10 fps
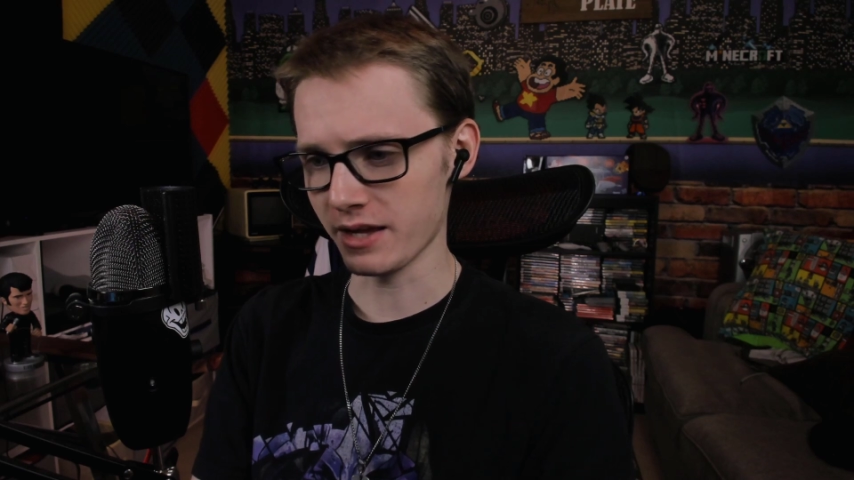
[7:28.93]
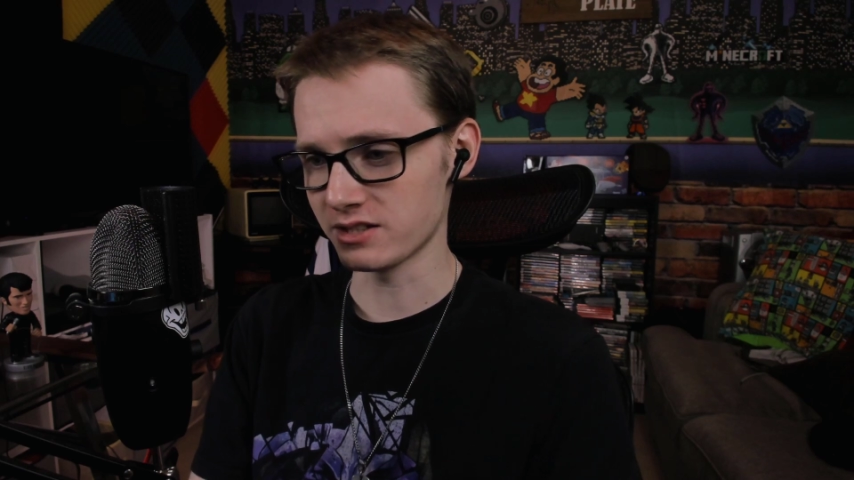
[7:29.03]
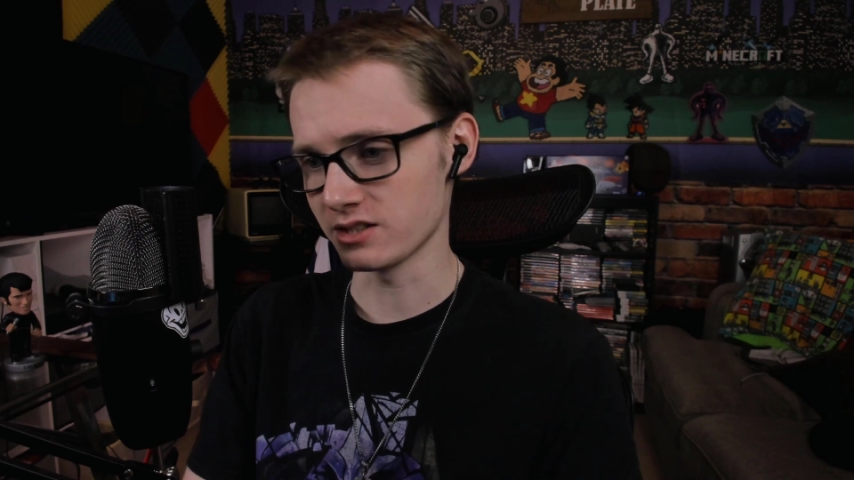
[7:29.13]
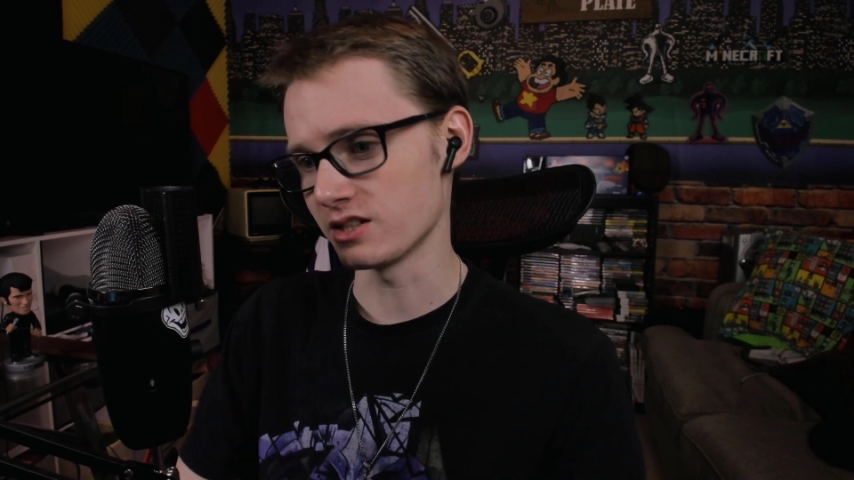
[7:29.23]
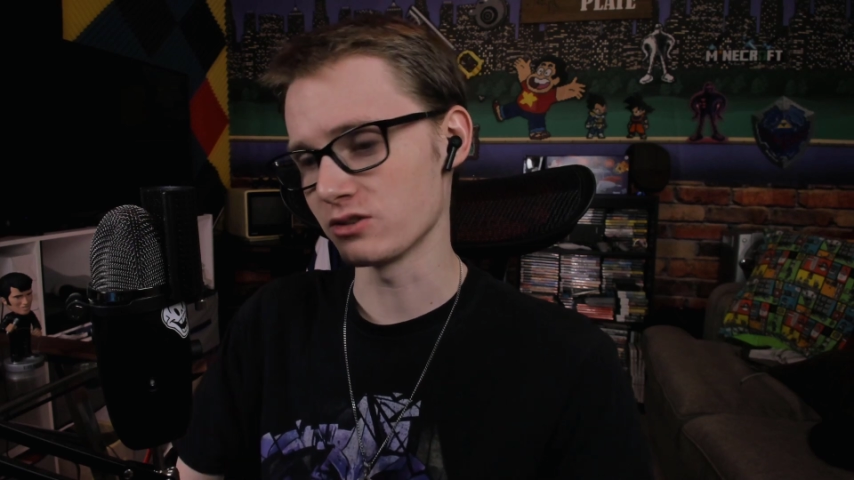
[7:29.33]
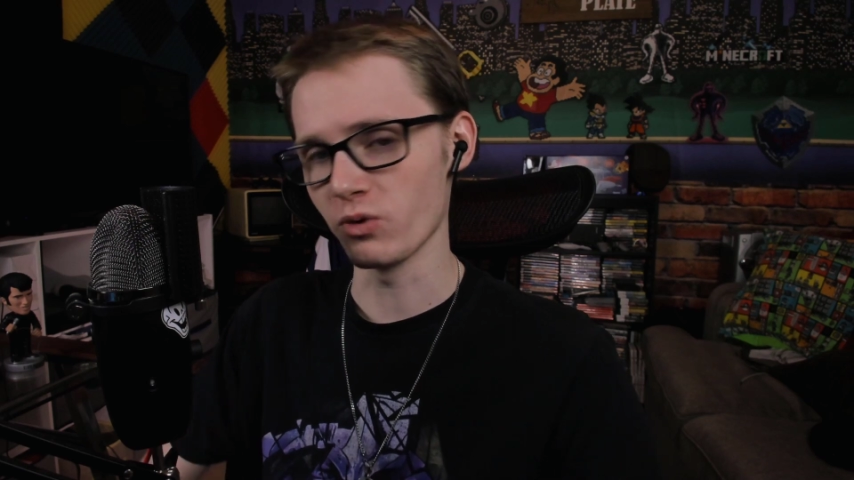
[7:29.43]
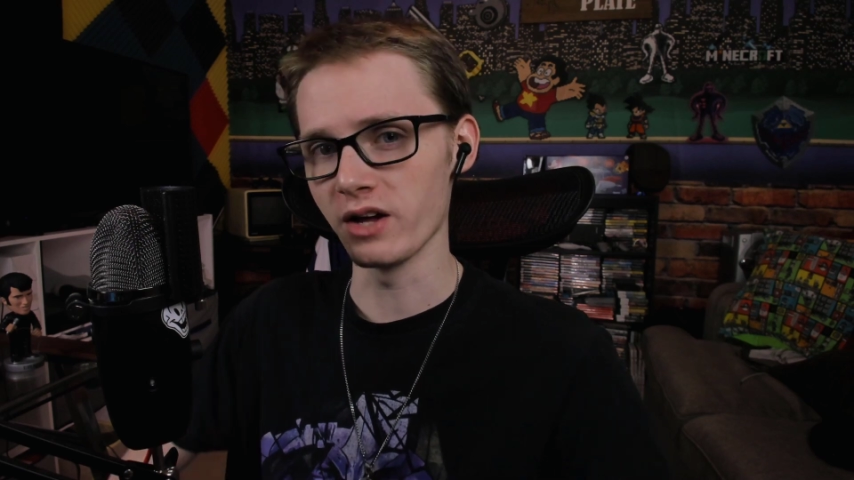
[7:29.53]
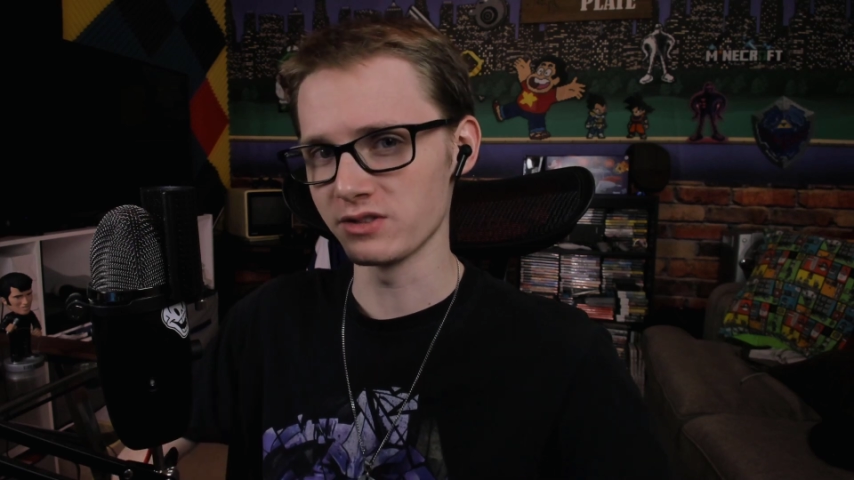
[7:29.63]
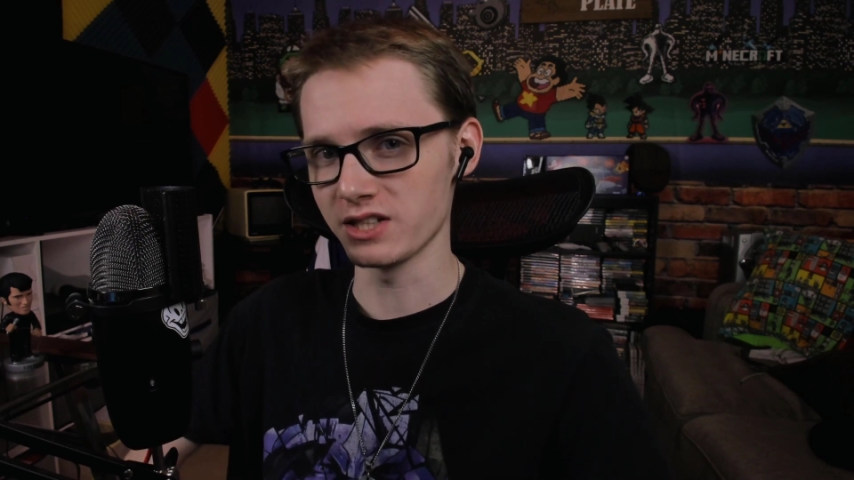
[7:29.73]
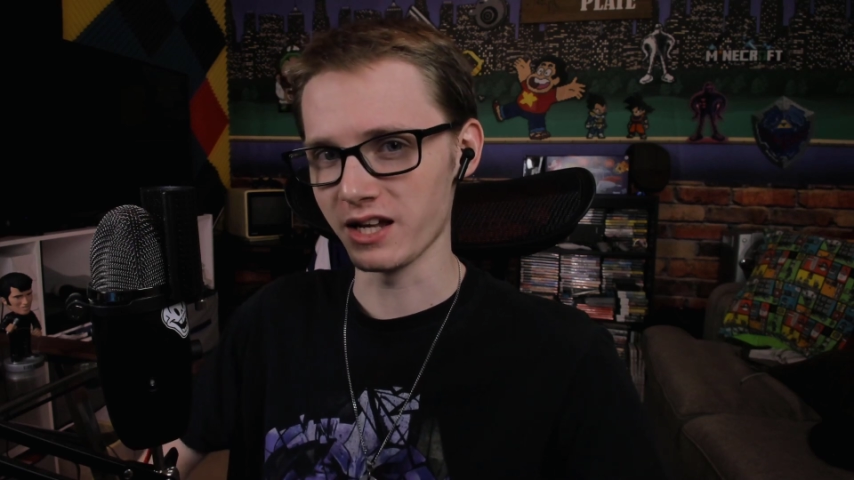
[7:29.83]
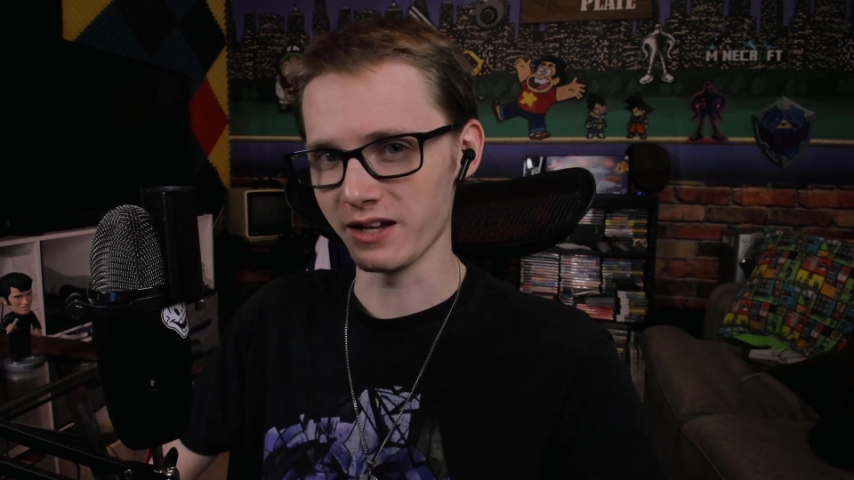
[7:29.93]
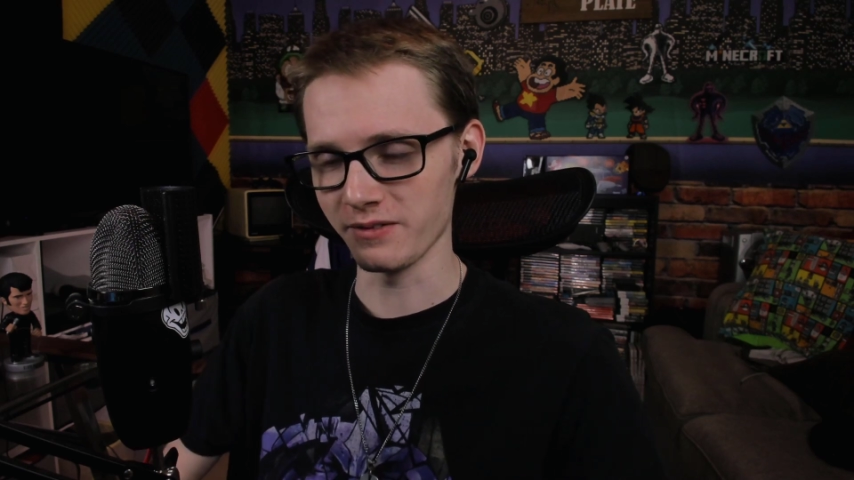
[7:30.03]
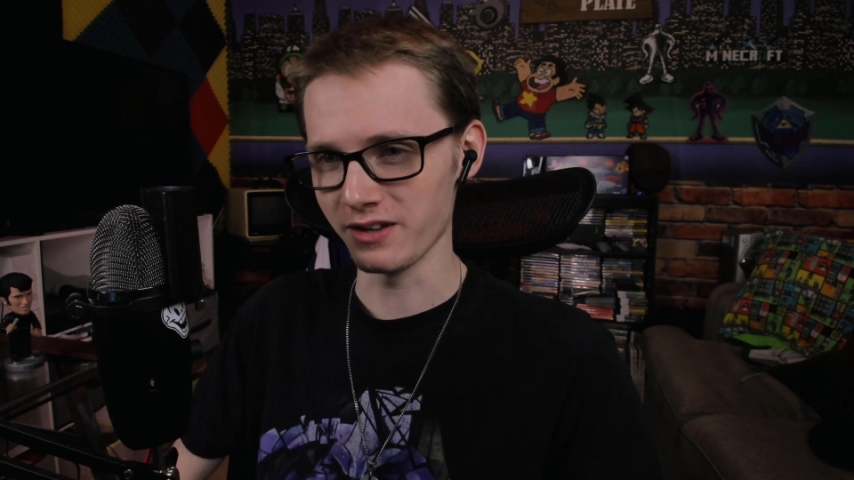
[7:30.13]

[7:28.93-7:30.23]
that's just his way of saying,